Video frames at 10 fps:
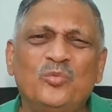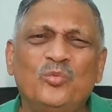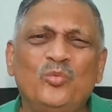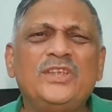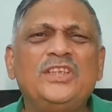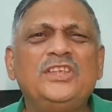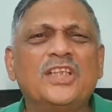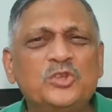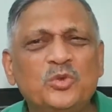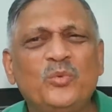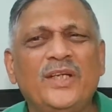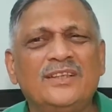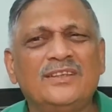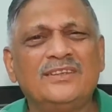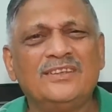with Yajurved
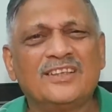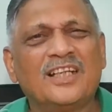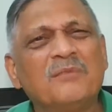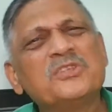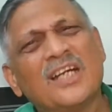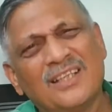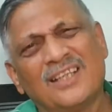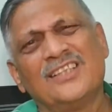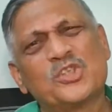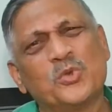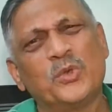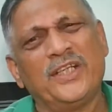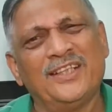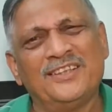comes another story.